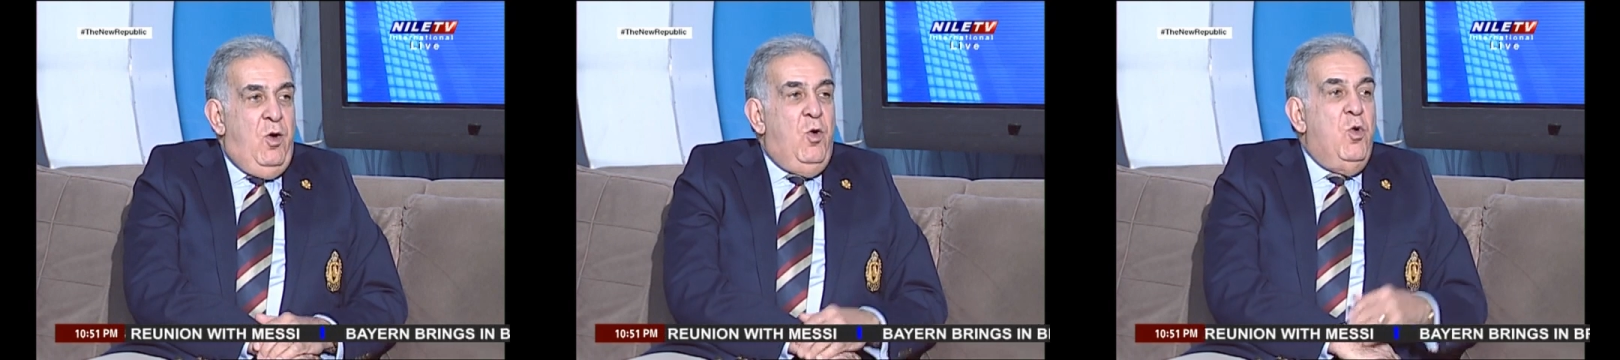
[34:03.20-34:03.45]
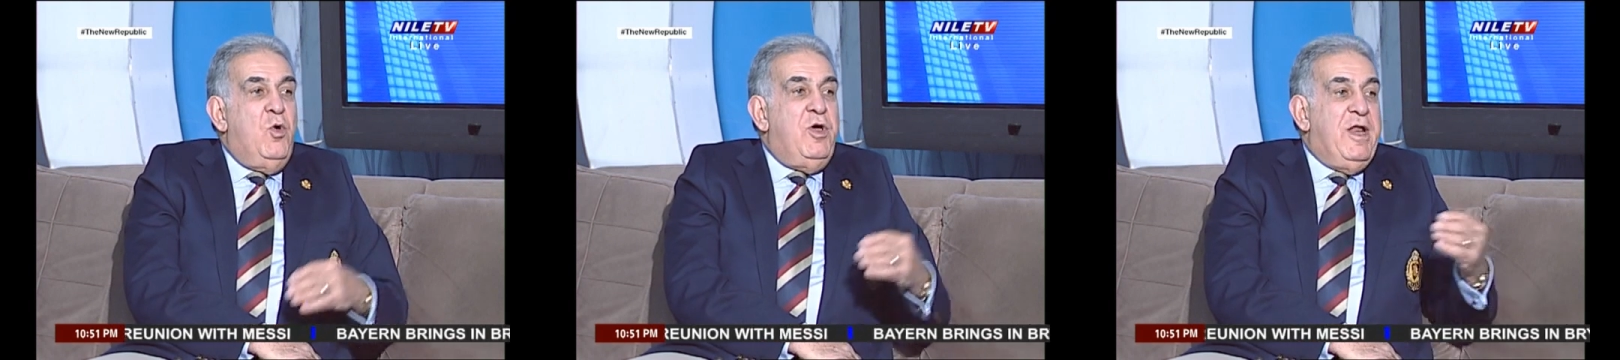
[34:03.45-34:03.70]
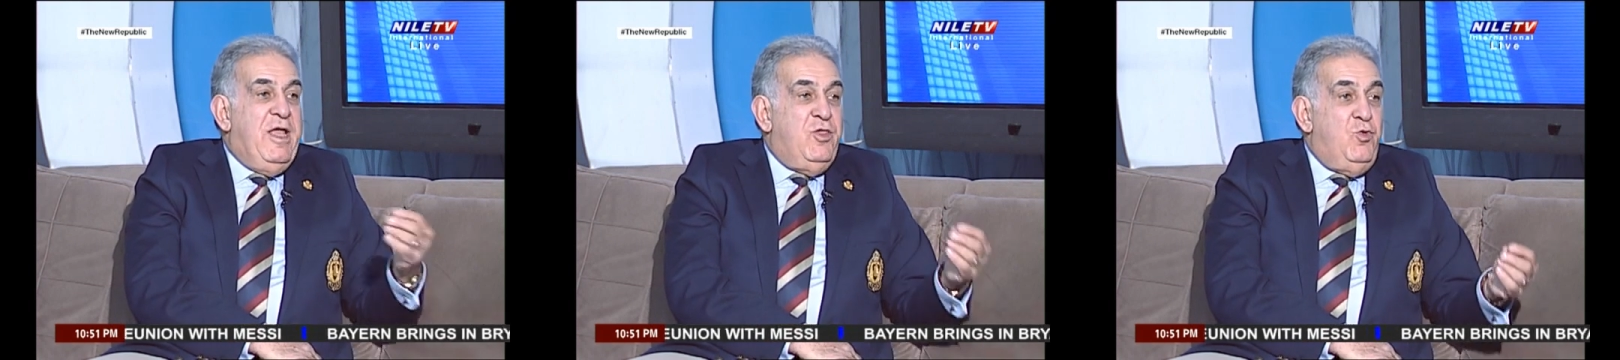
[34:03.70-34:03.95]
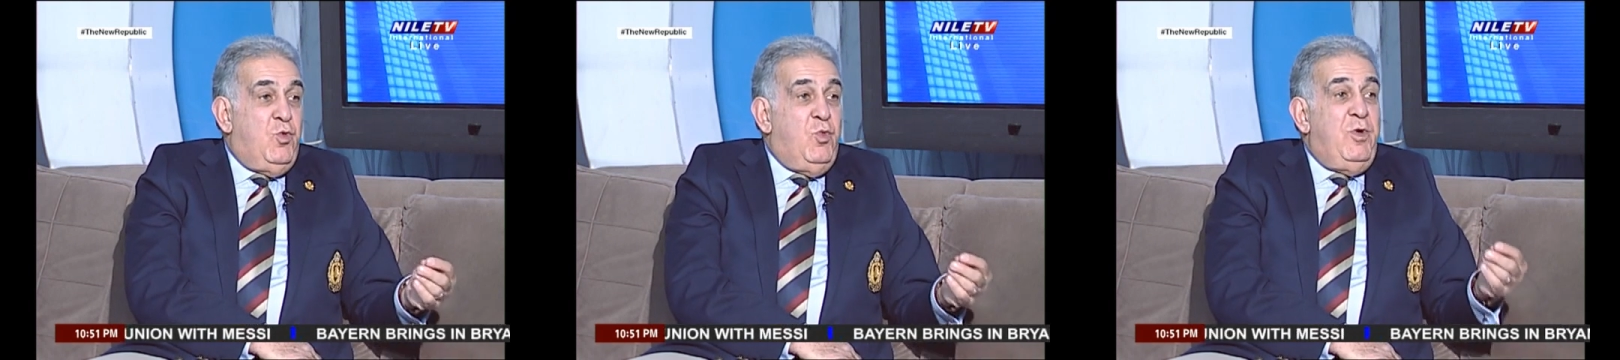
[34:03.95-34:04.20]
who
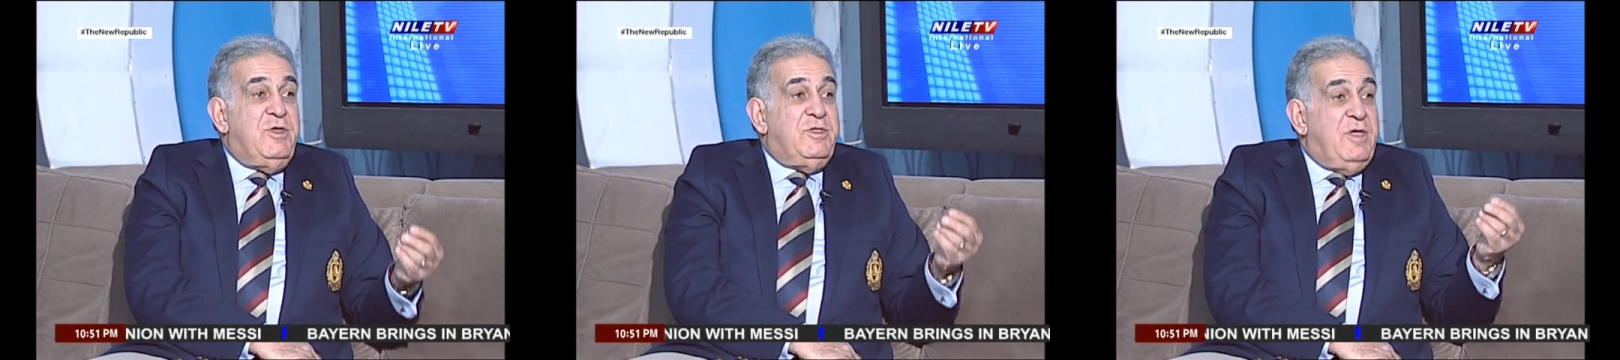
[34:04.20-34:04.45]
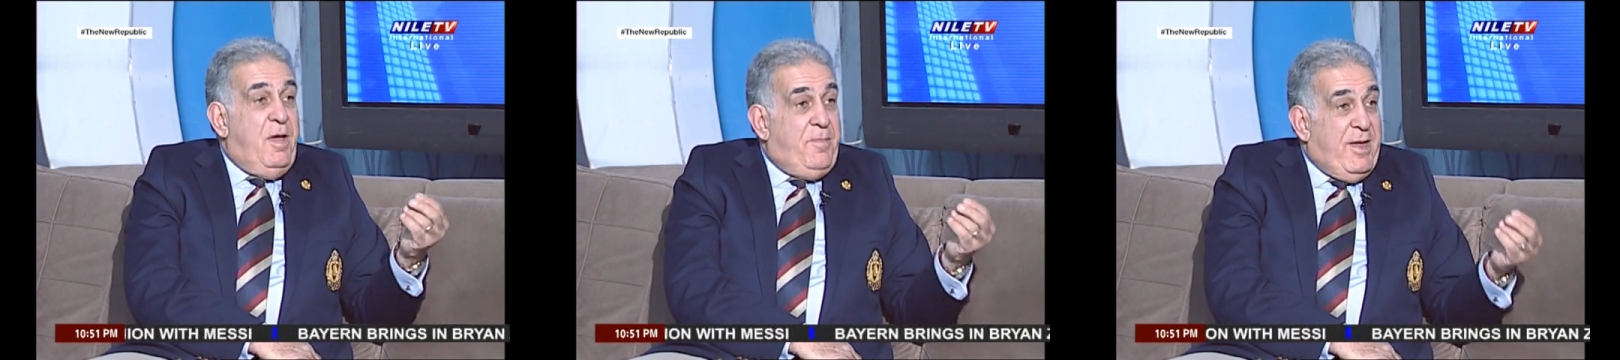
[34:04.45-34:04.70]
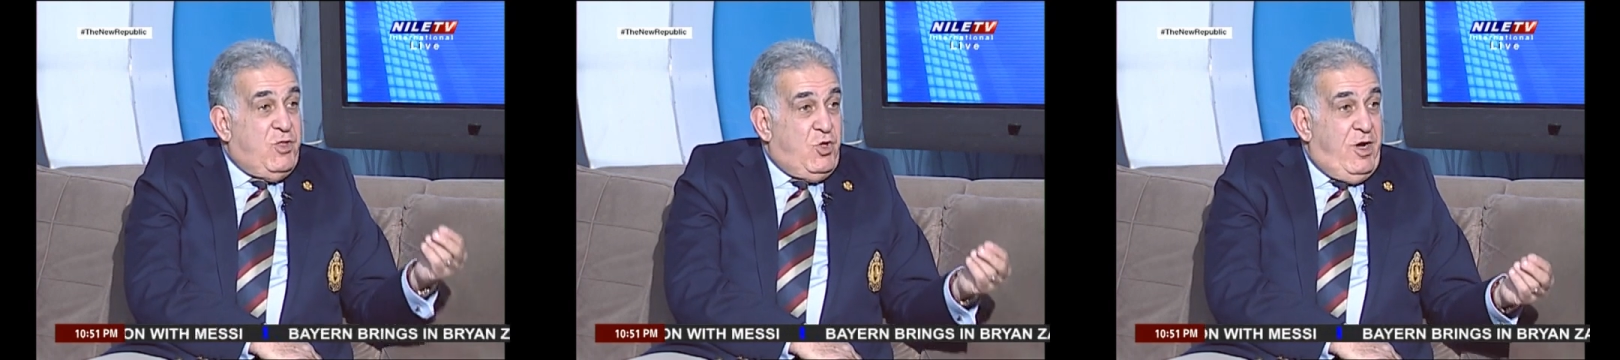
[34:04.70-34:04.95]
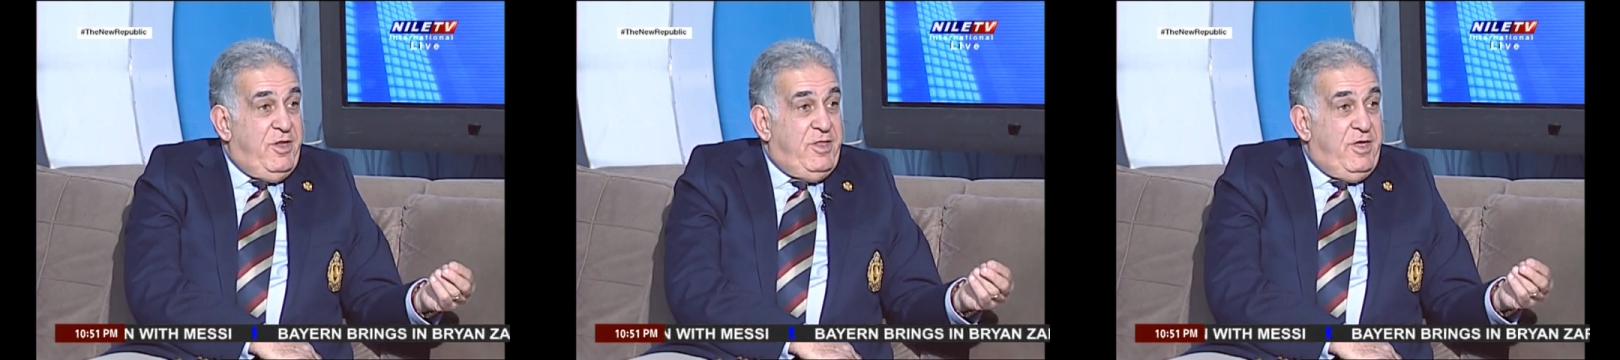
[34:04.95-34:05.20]
graduates with a
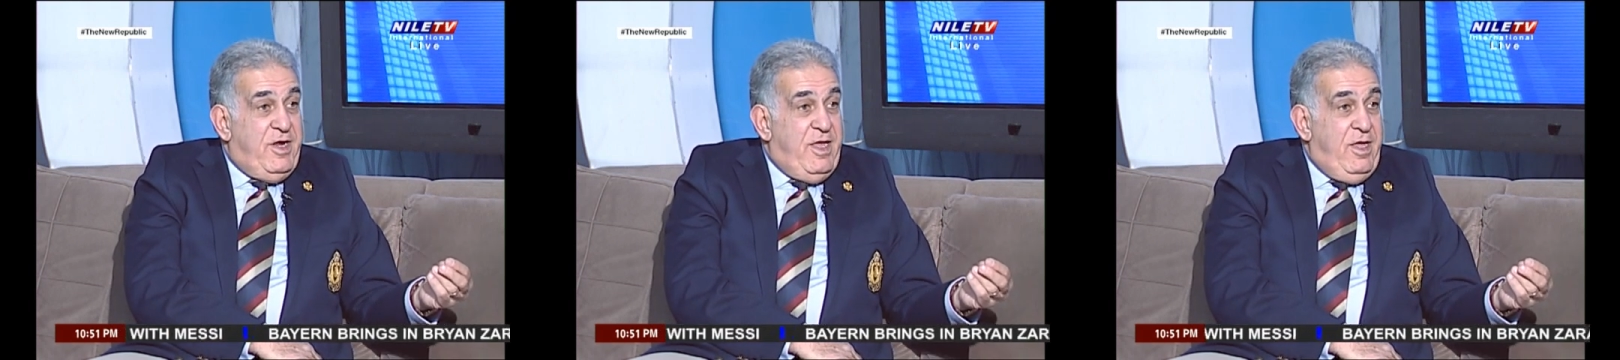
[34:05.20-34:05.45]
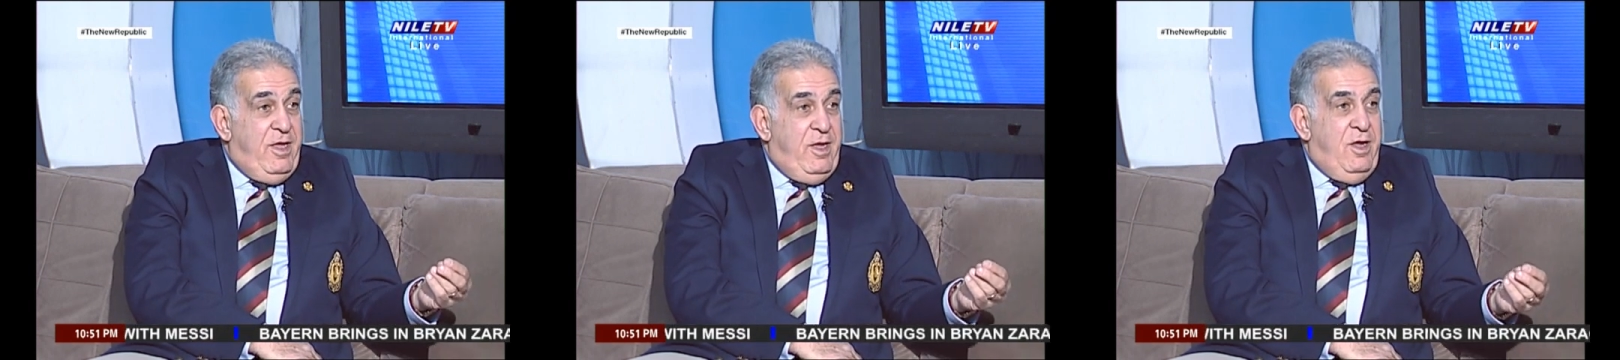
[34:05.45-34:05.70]
bachelor degree